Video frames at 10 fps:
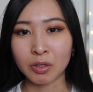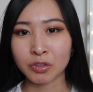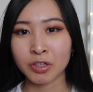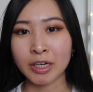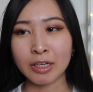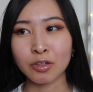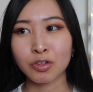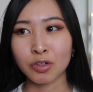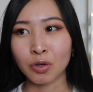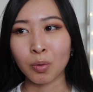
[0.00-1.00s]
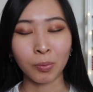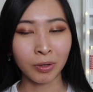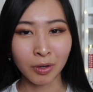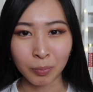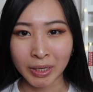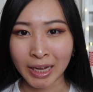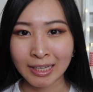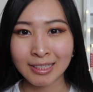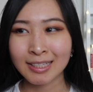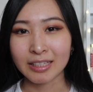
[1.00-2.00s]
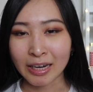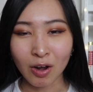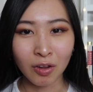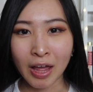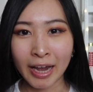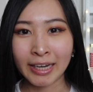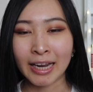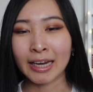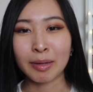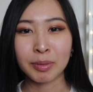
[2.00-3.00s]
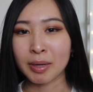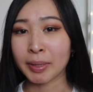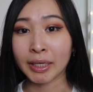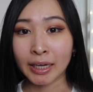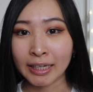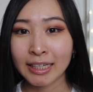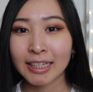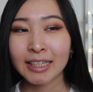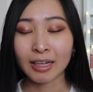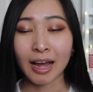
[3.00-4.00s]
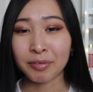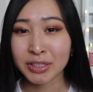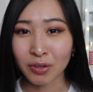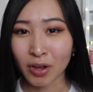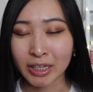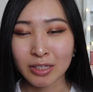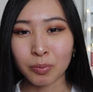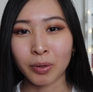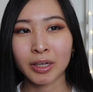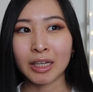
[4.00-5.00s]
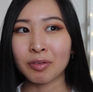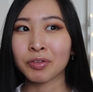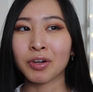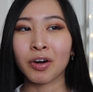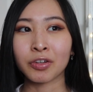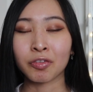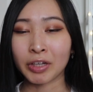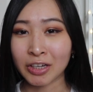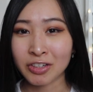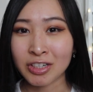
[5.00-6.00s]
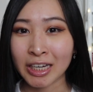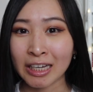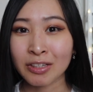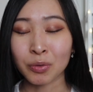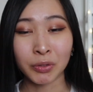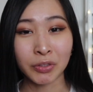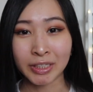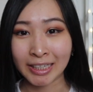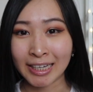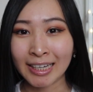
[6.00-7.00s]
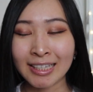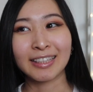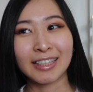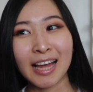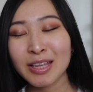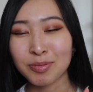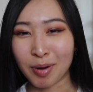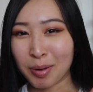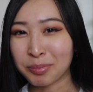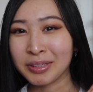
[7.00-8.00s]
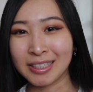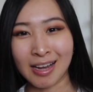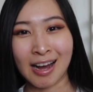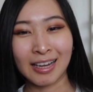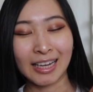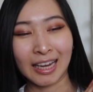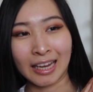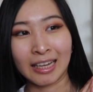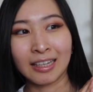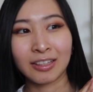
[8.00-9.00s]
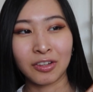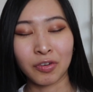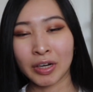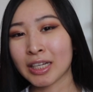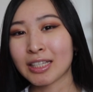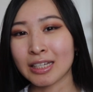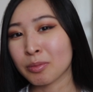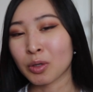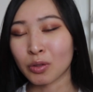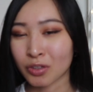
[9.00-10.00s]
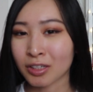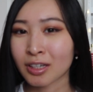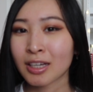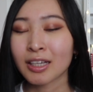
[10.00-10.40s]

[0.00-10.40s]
culture is to work on weekends, stay online at 8 p.m. at night, having to log into work even on your vacation days or your sick days, that is probably not a great team culture,